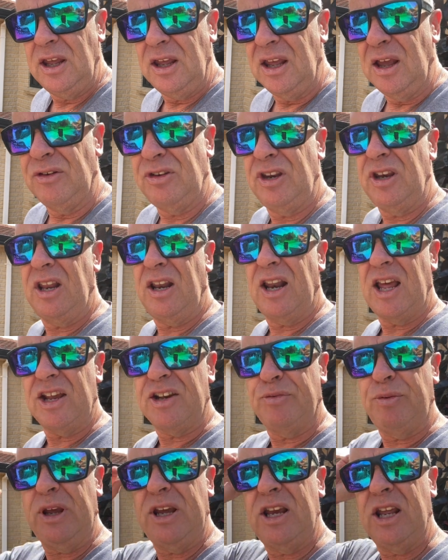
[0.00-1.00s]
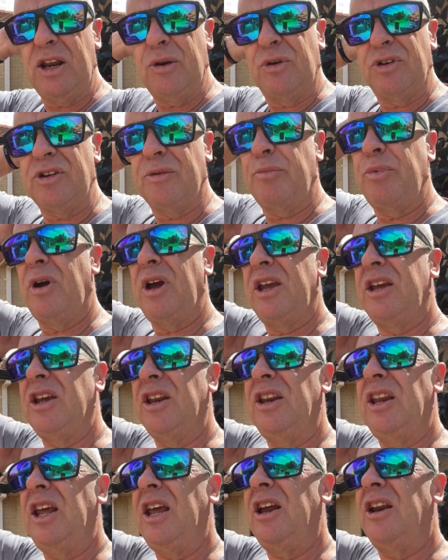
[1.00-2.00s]
I was in there last week and there was a bike
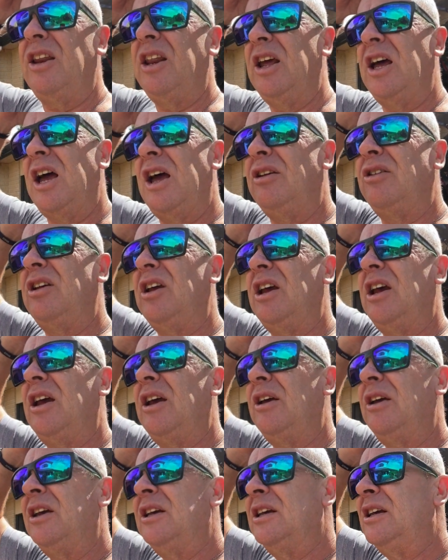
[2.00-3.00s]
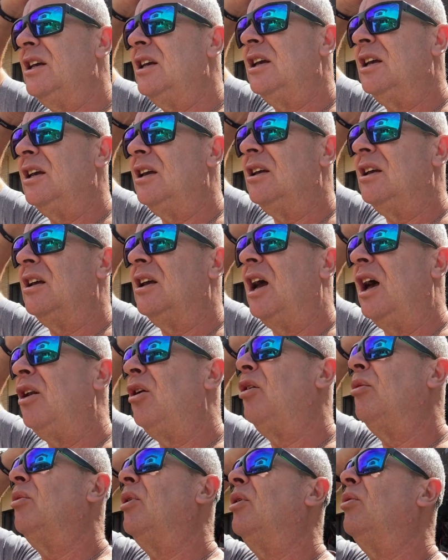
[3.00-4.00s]
in there that had I
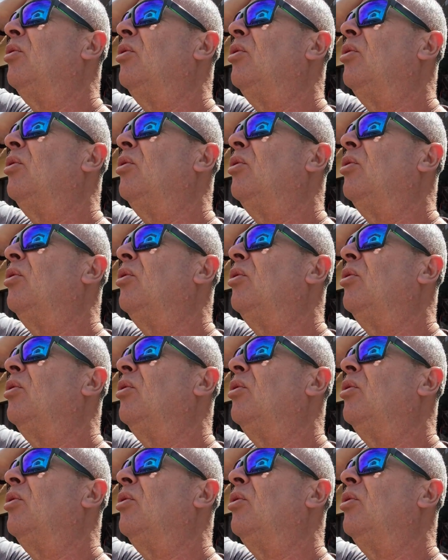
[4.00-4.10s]
don't know what it